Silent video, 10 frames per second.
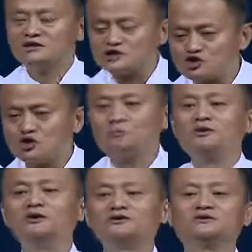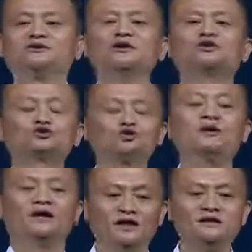distribute into
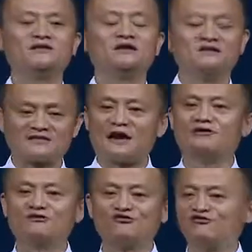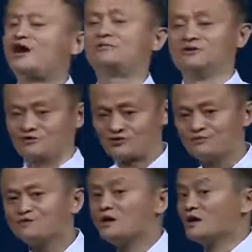80,000 families.
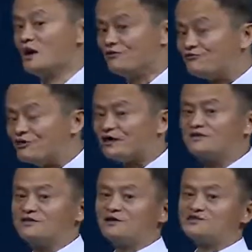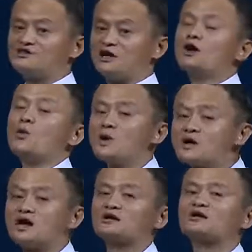And funny thing is that we
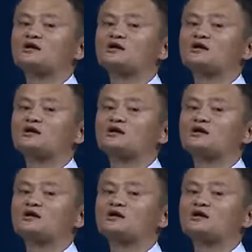got a